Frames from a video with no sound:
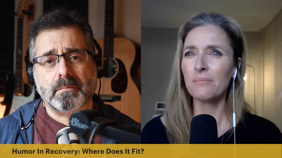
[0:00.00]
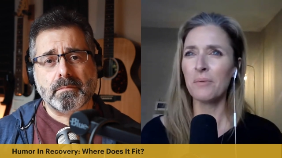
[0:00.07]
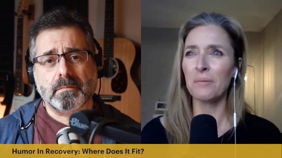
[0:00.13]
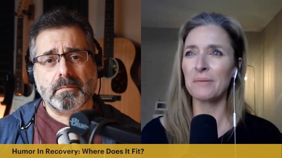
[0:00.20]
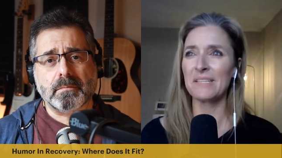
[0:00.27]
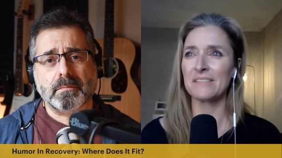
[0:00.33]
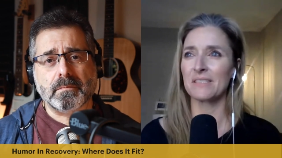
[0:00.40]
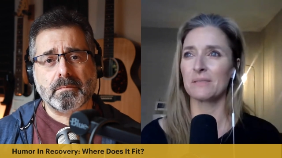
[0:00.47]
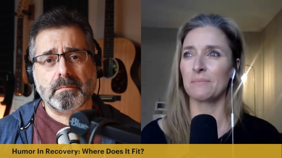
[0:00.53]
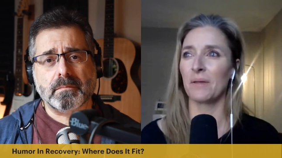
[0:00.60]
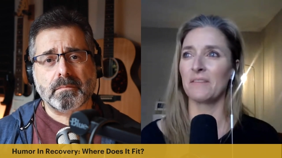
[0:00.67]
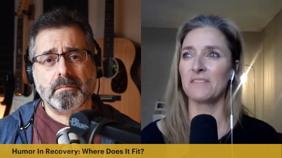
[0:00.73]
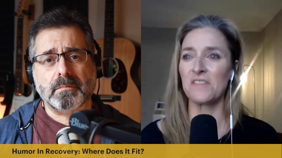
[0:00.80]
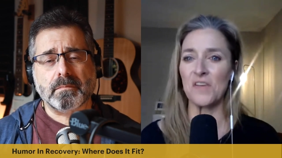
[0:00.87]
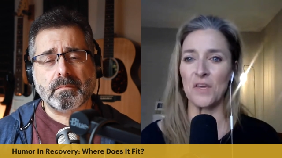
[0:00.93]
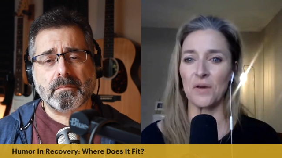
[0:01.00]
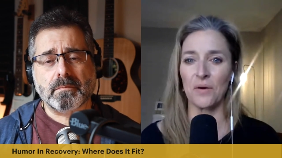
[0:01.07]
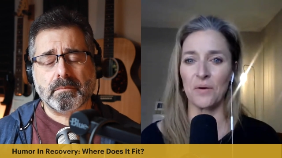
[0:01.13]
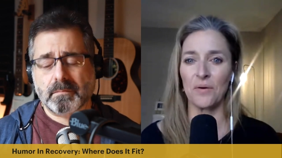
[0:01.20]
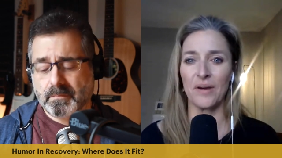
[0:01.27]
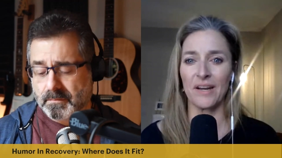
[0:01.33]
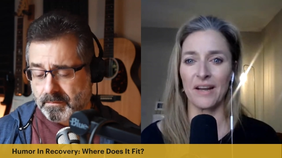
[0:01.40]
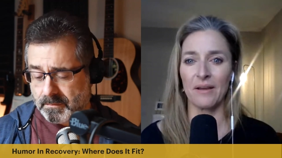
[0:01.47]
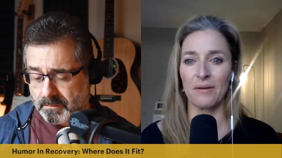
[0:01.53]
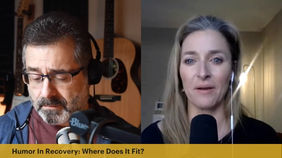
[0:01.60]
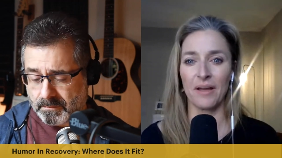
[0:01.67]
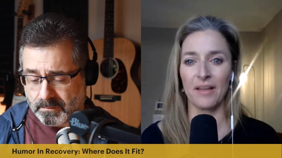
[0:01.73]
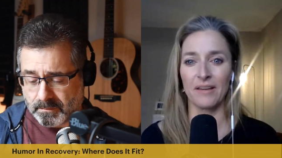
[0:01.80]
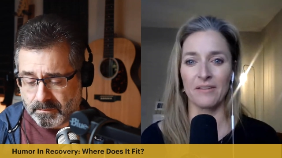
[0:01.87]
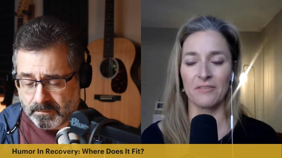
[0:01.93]
Speaker 1: probably six months ago and I,
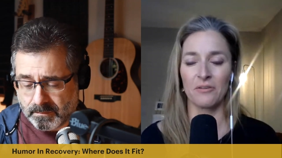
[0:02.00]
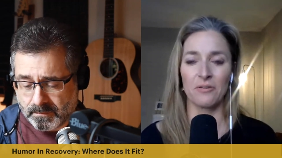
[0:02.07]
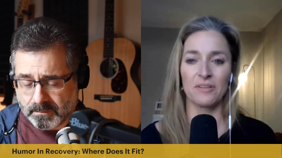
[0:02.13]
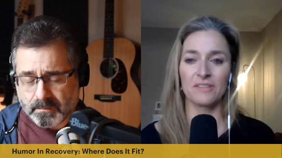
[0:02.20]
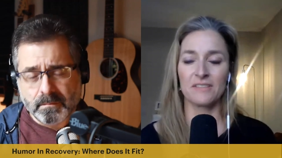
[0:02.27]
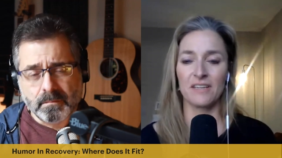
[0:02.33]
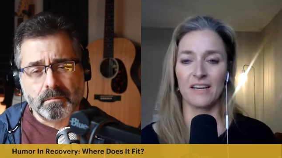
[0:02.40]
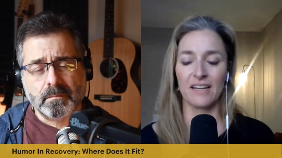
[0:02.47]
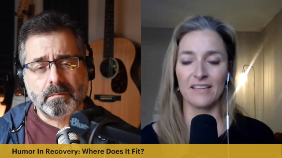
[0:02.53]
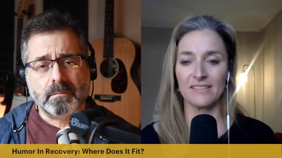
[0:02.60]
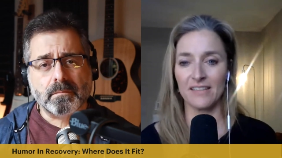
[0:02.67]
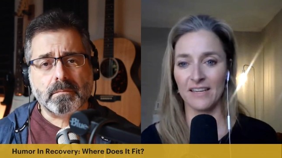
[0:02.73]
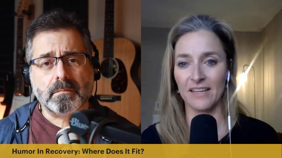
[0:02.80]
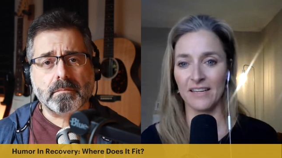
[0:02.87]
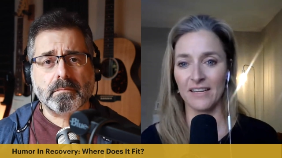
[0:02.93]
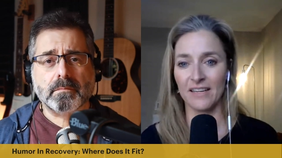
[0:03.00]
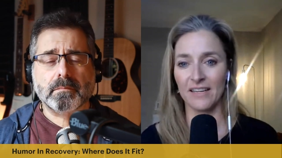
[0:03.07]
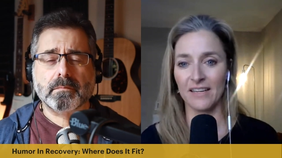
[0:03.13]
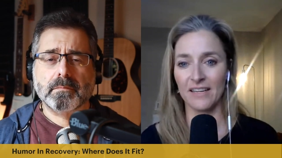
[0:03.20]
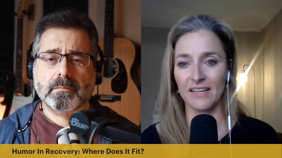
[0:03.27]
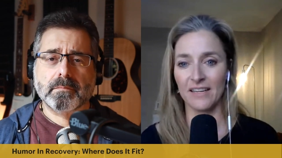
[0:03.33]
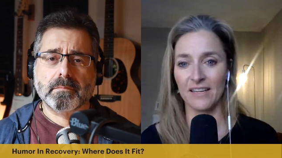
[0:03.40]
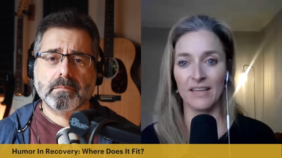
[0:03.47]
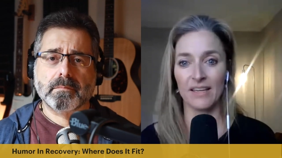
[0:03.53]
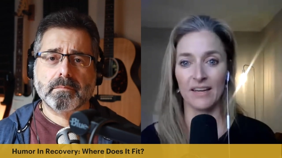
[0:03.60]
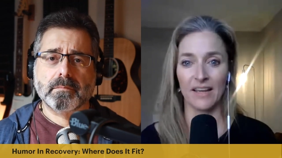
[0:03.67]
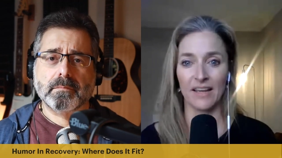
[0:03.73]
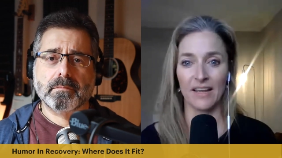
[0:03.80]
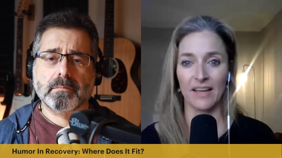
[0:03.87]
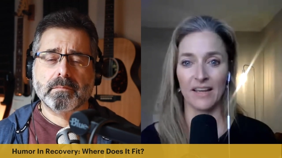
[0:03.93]
I, noticed an anxiety spike and
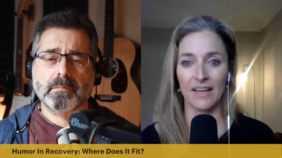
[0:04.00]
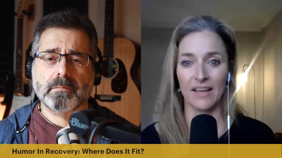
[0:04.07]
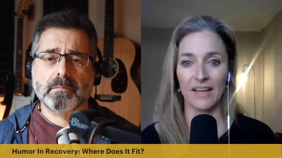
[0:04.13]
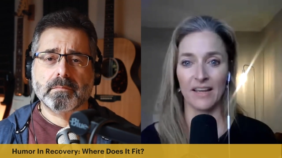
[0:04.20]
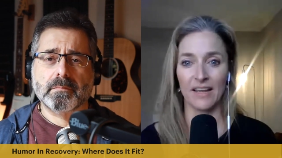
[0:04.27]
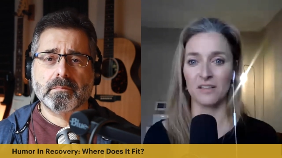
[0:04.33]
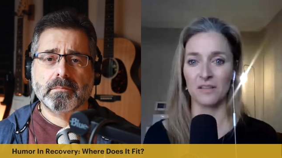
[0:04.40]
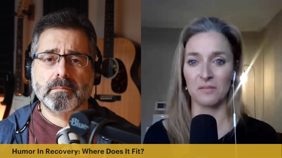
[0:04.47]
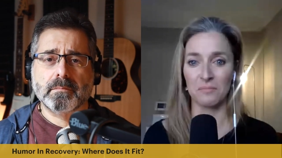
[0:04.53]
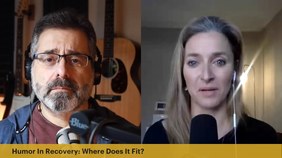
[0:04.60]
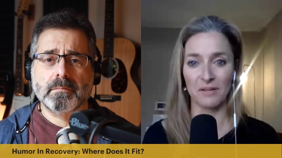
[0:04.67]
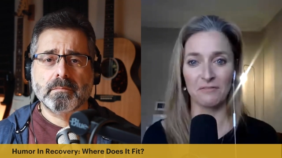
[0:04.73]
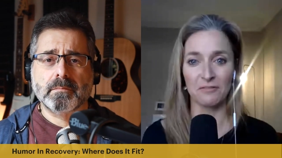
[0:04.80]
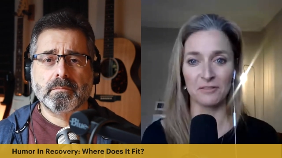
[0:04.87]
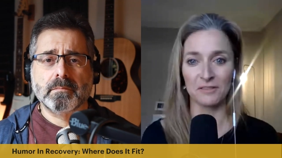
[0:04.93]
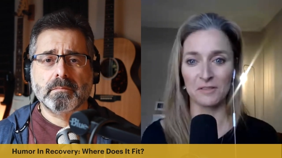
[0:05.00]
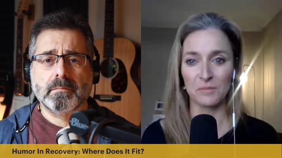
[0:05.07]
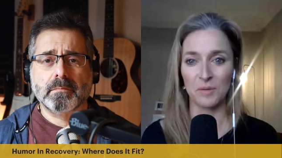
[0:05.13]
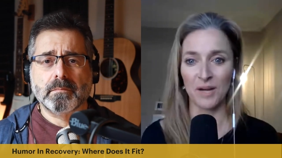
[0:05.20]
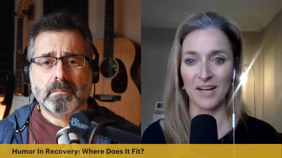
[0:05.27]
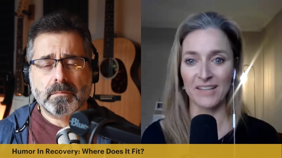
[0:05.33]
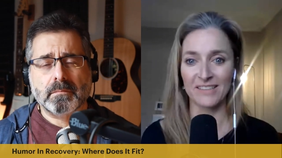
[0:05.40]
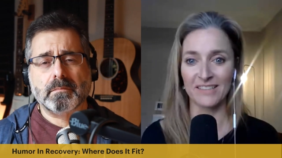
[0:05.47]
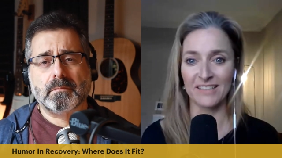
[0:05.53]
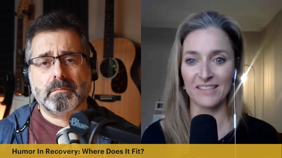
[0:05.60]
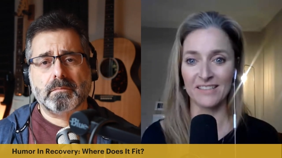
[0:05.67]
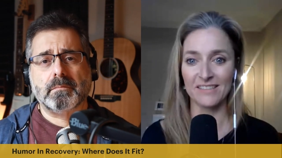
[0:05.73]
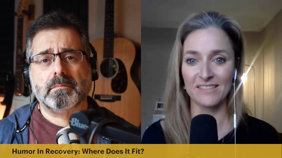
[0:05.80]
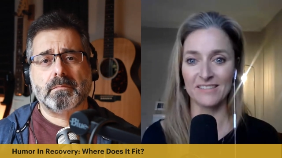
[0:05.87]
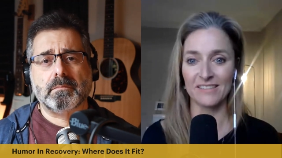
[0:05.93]
i have a pretty solid mindfulness
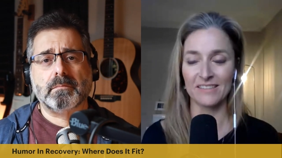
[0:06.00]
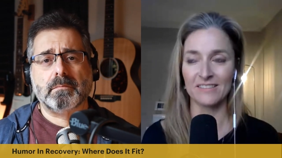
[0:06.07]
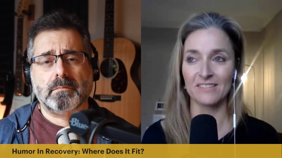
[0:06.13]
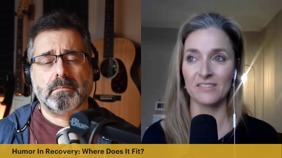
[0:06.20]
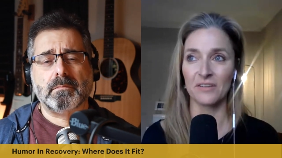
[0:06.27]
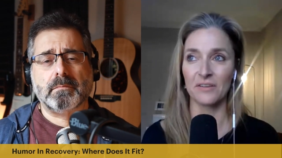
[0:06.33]
practice and